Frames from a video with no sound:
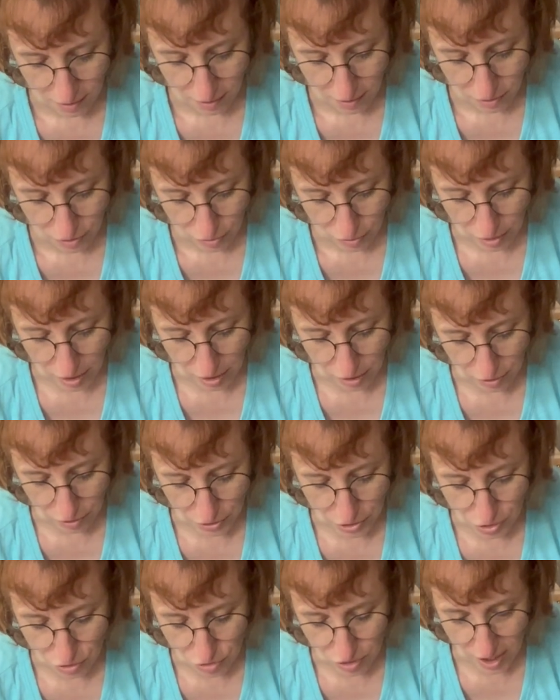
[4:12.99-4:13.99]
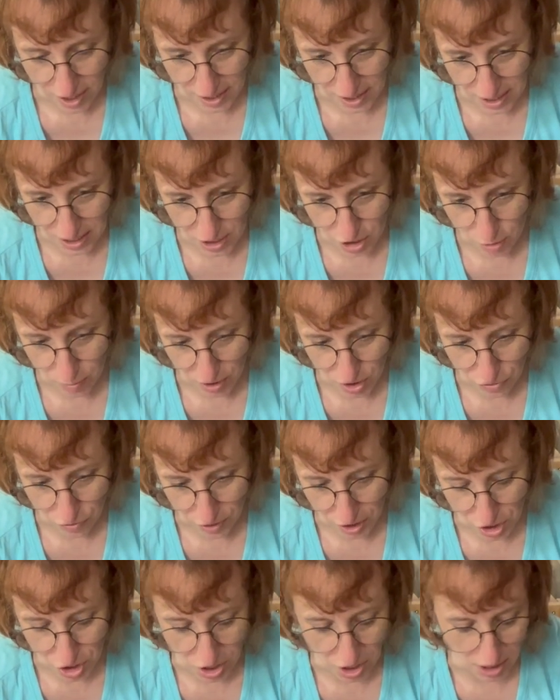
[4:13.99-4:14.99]
throwing a little too dry, getting too much
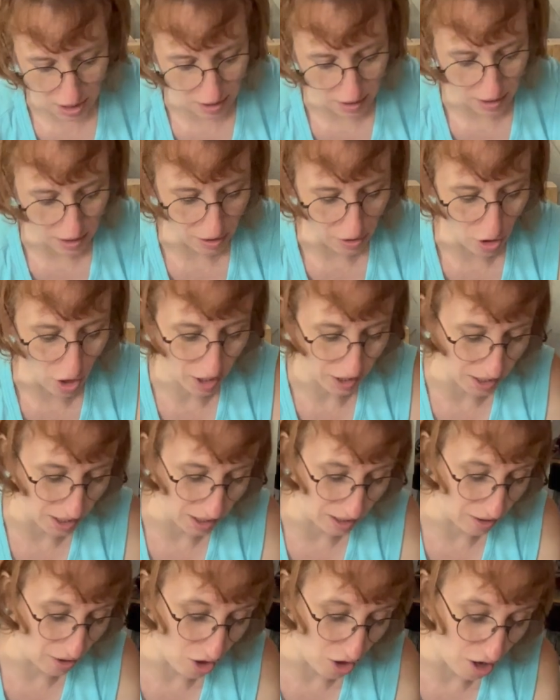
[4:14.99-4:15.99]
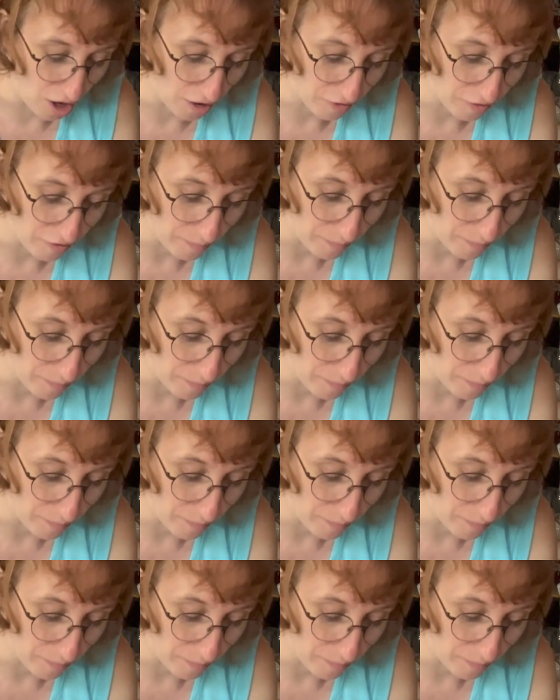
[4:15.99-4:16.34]
friction, and then knocking it off